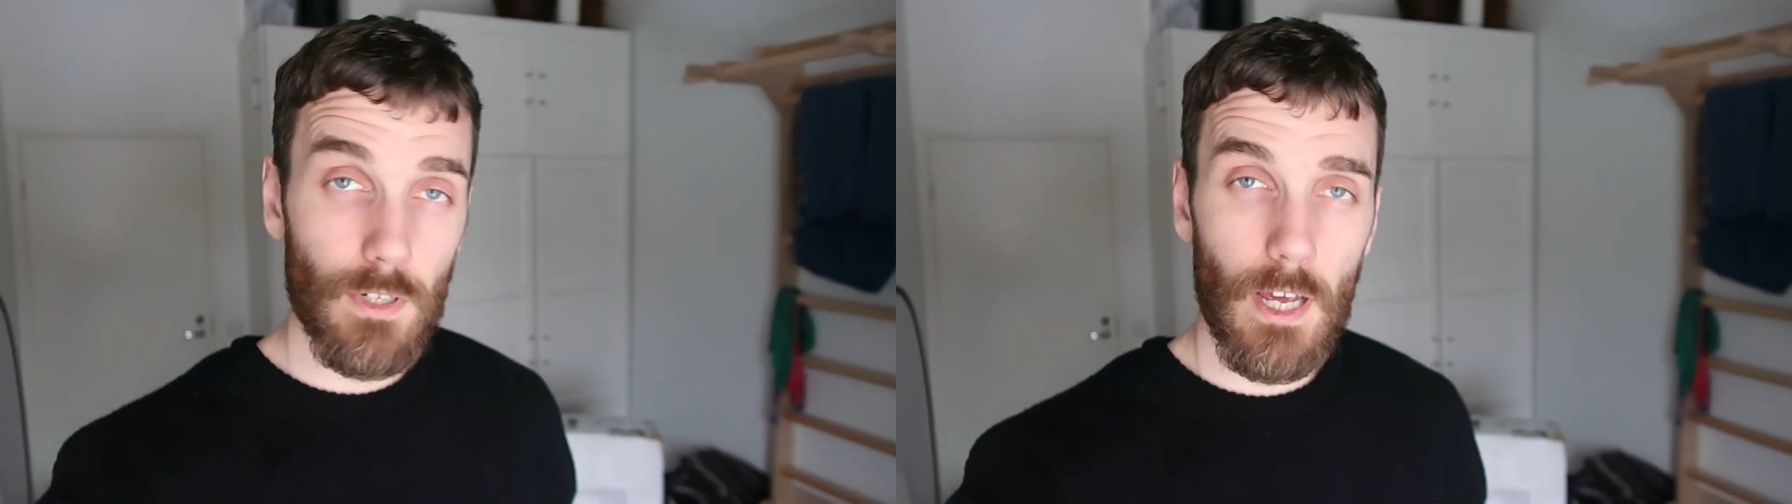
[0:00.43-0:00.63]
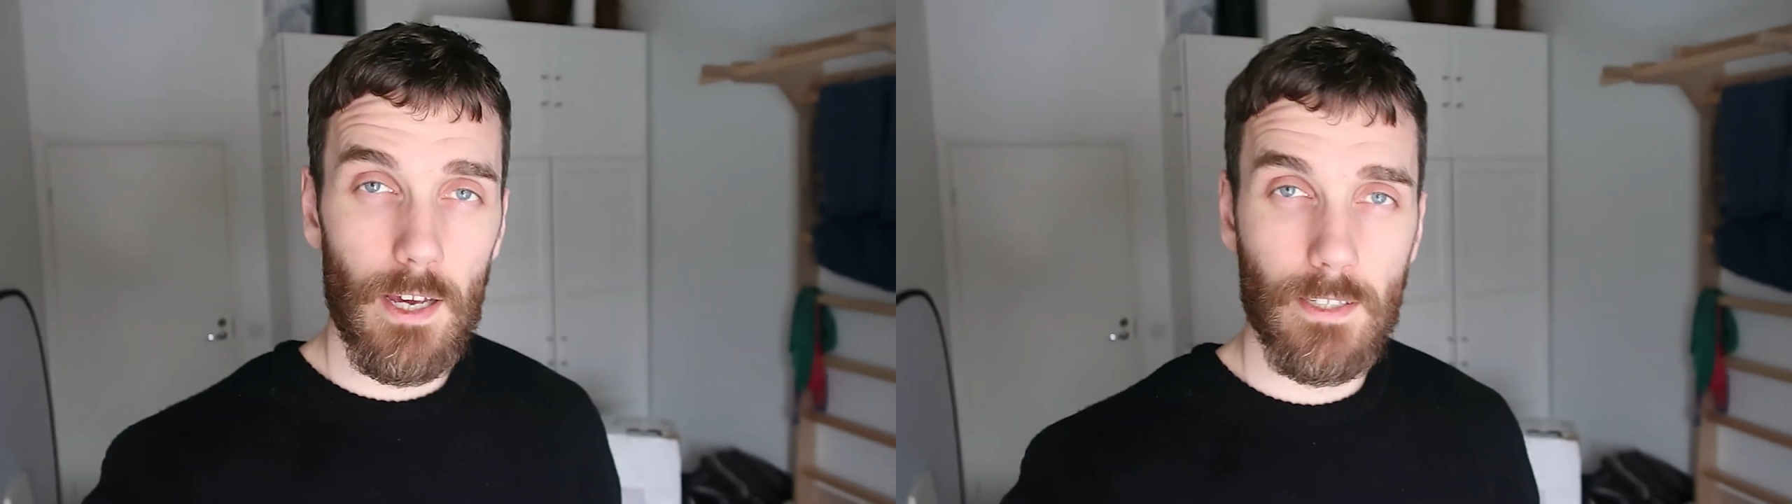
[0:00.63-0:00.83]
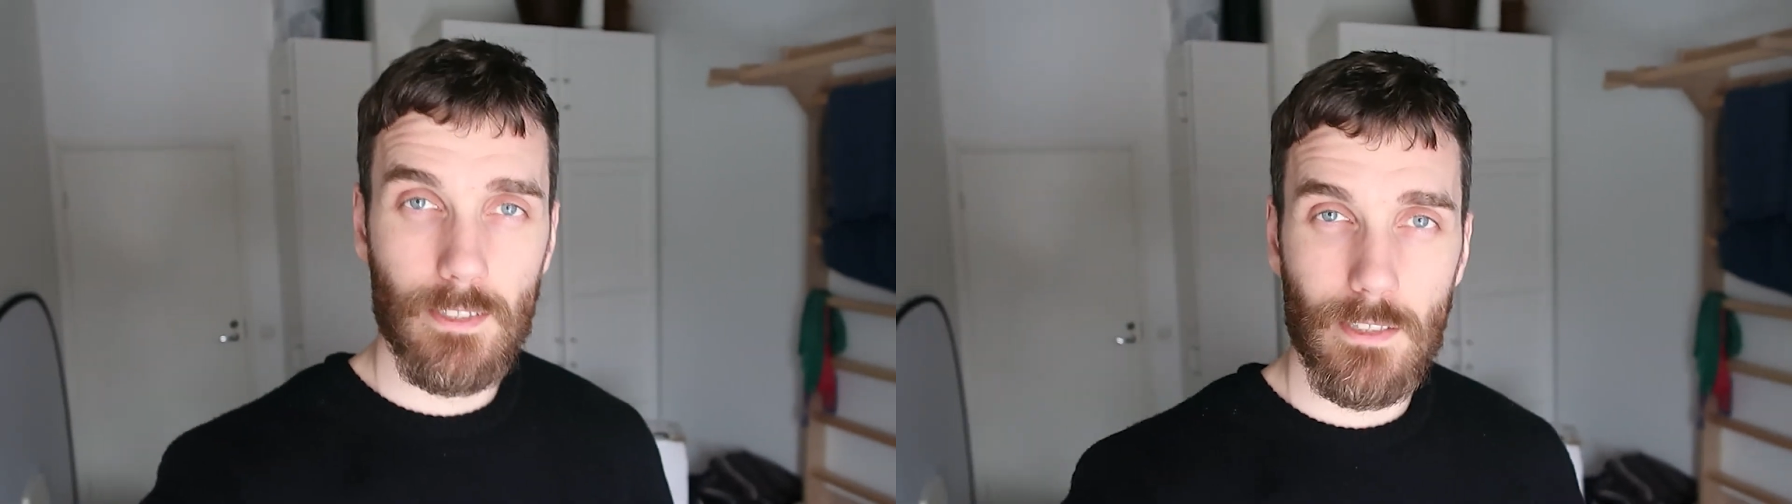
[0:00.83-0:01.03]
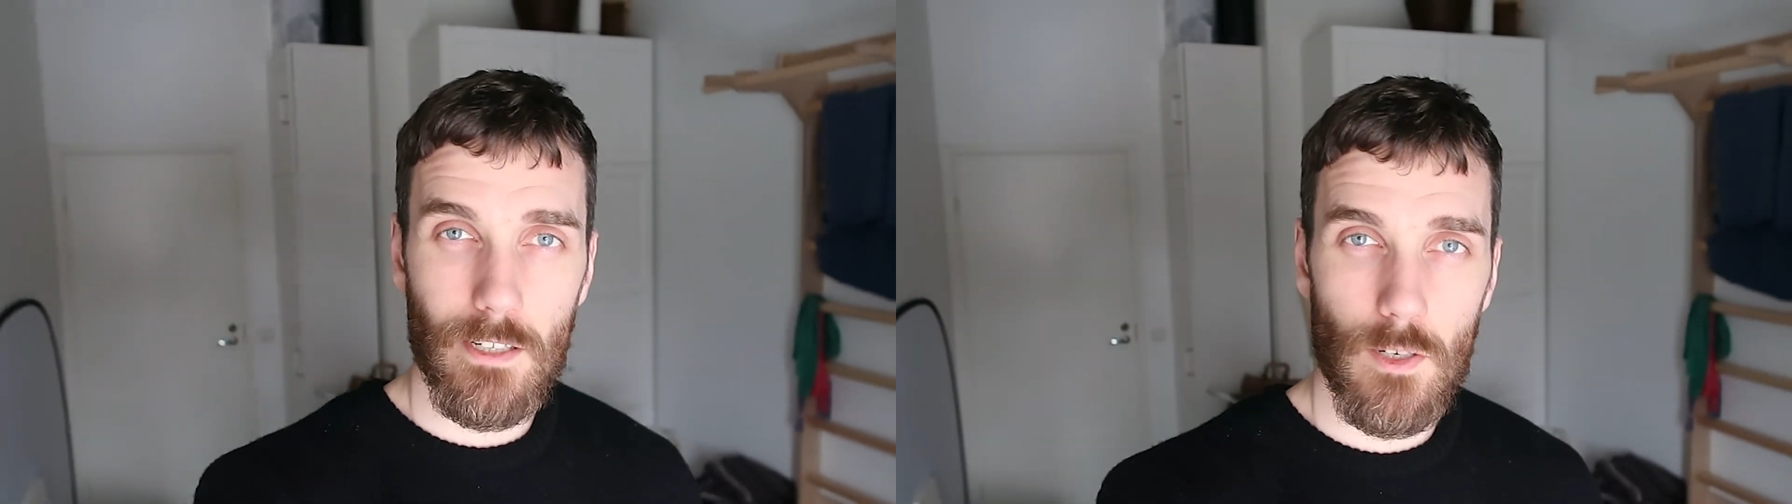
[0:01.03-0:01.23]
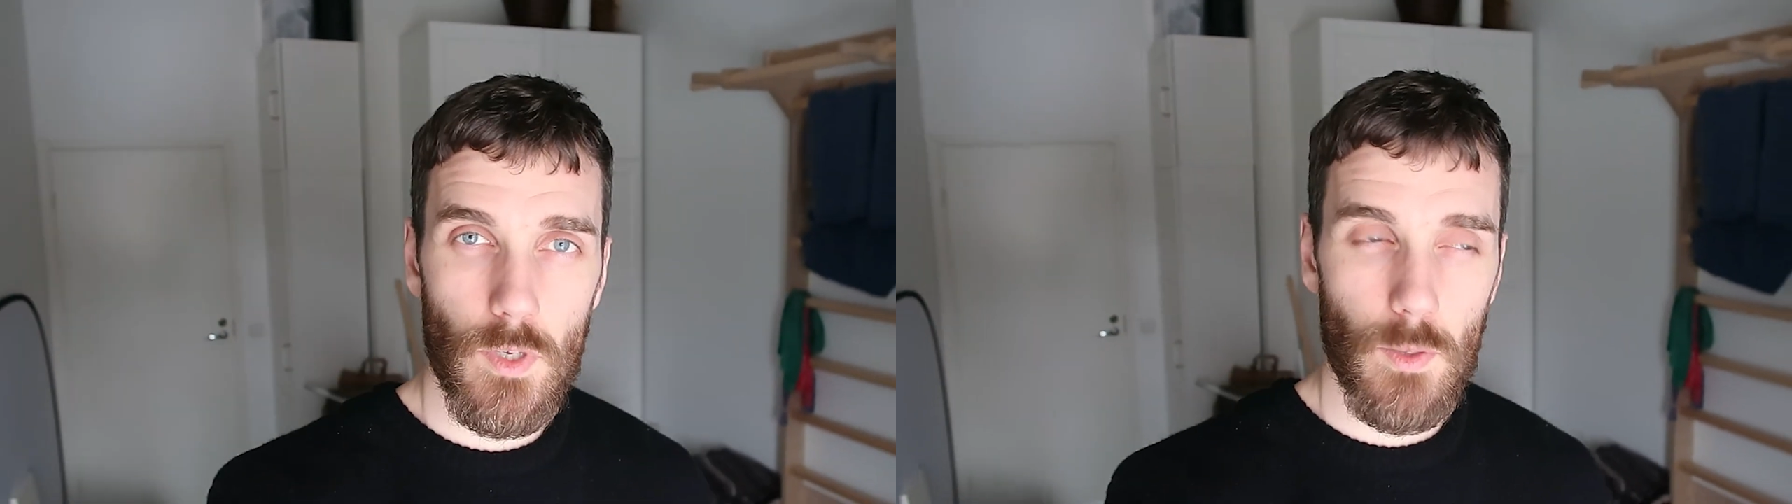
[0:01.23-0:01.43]
today is
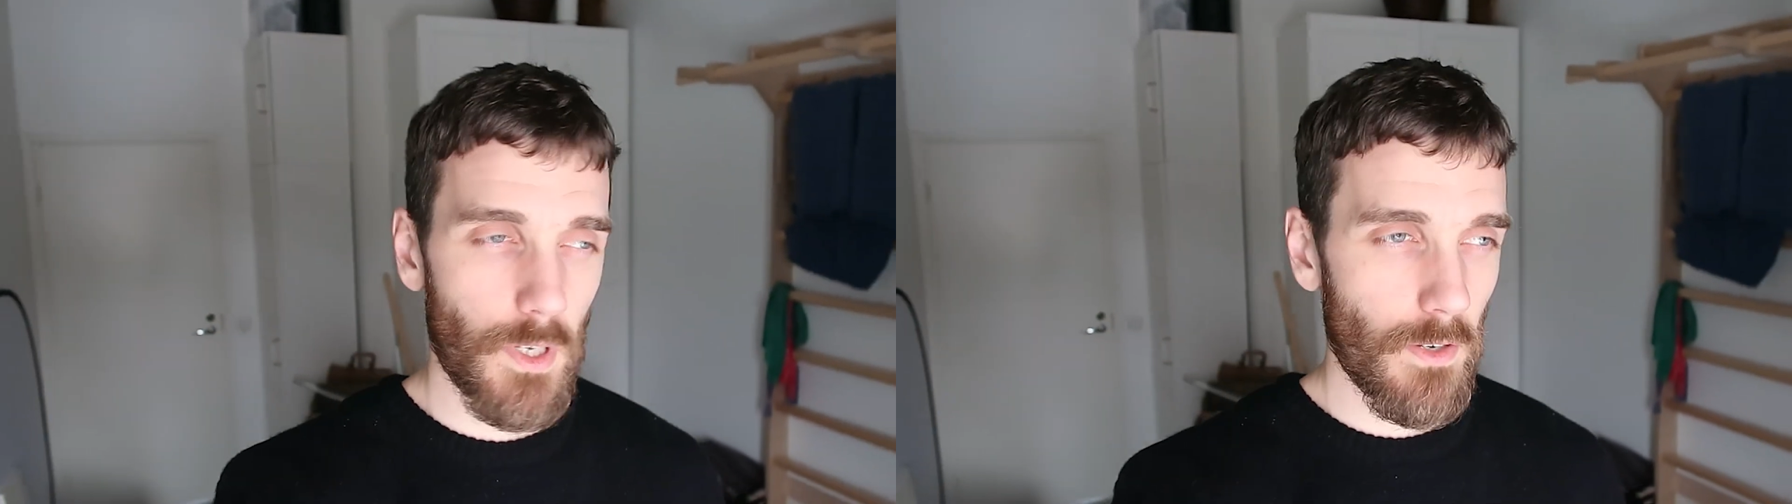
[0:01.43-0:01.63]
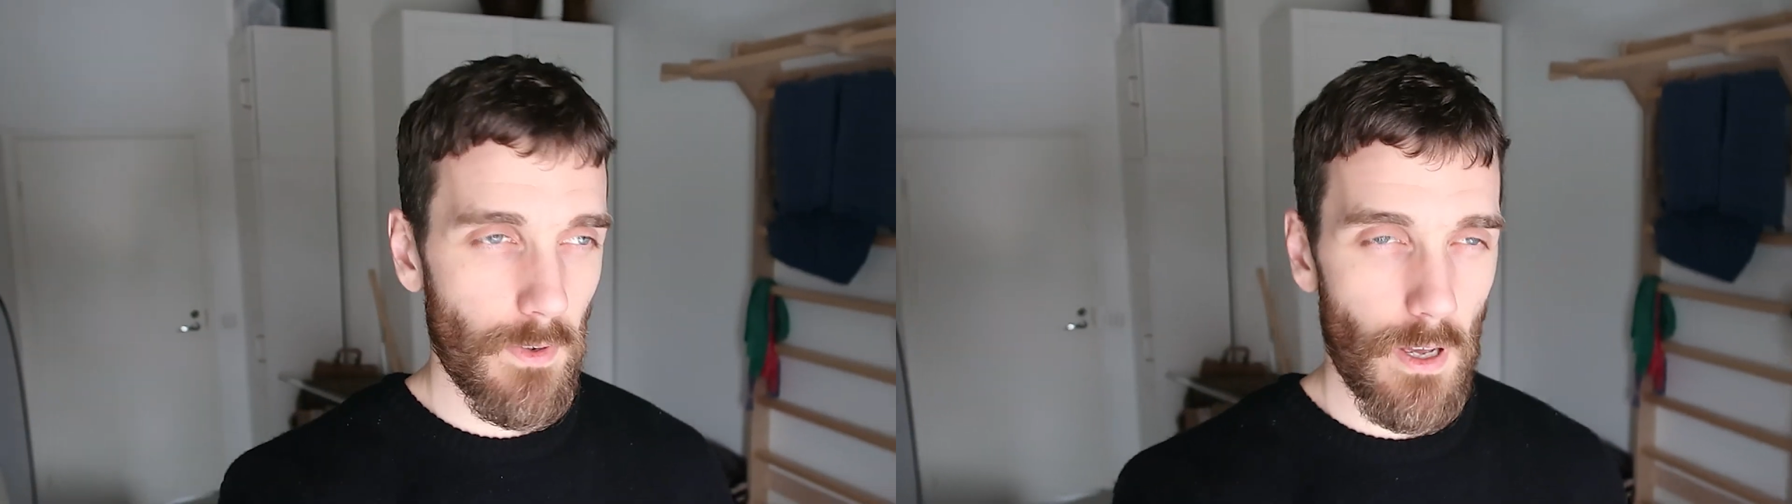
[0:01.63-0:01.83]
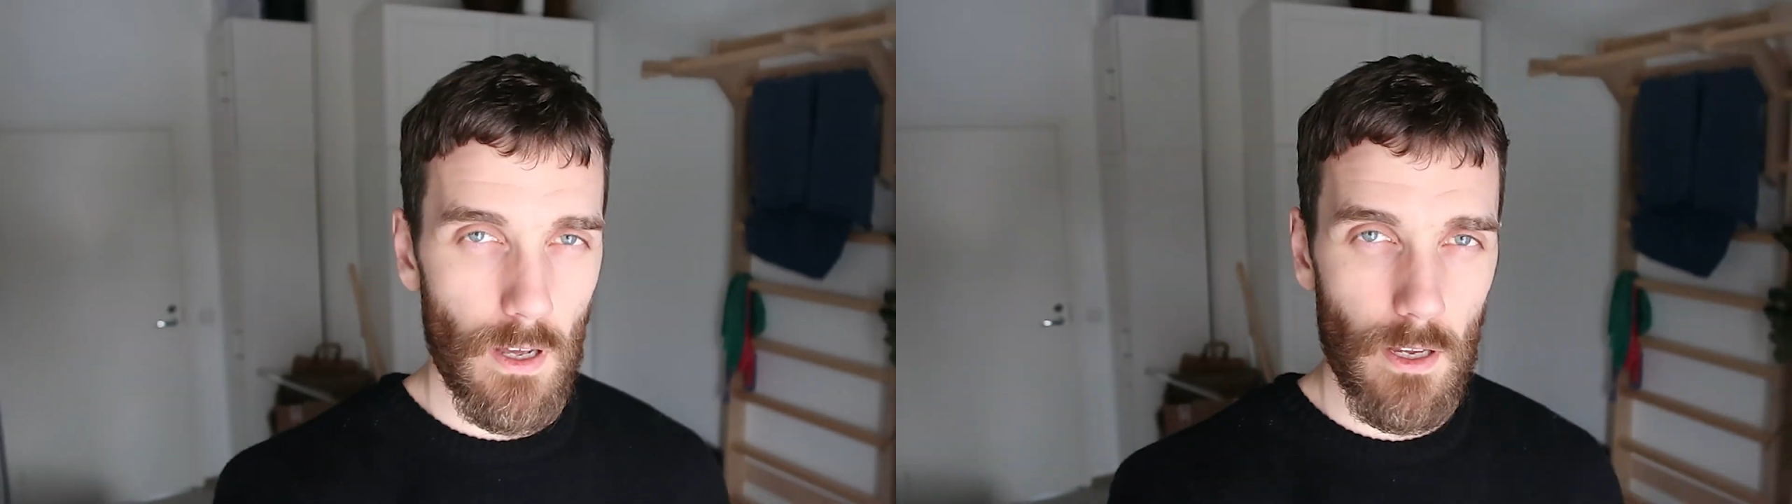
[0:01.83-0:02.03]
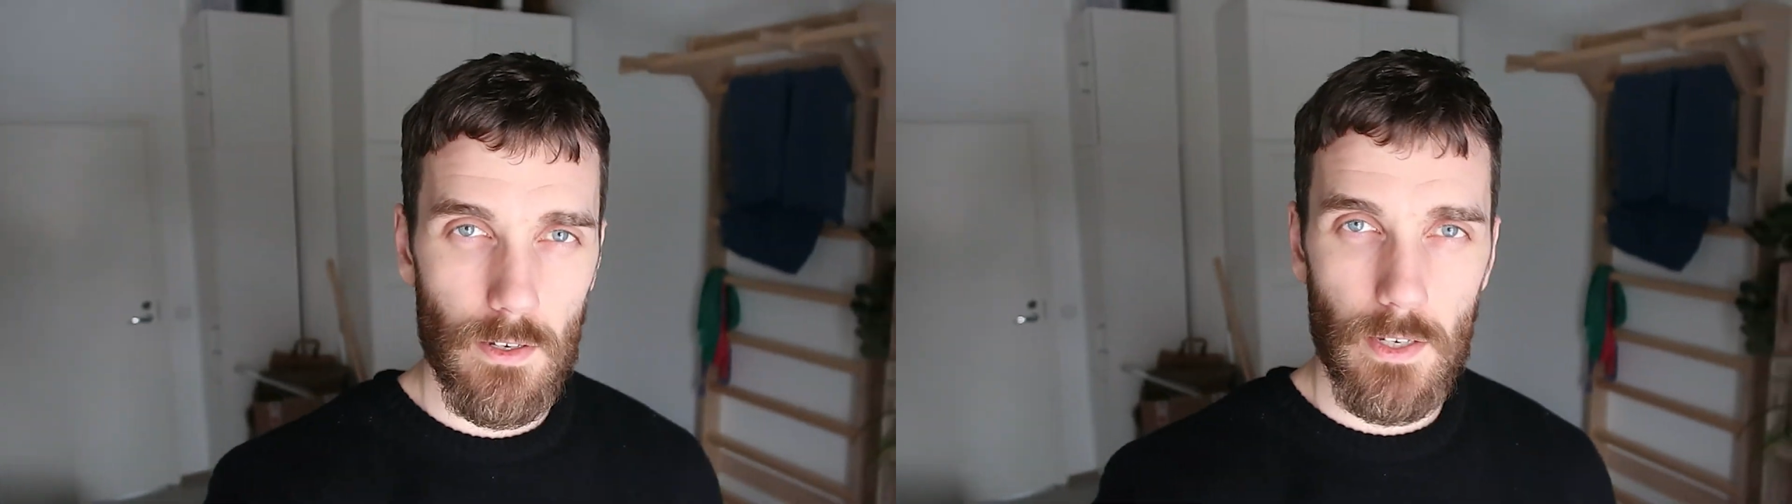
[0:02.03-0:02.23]
gonna be a bit of a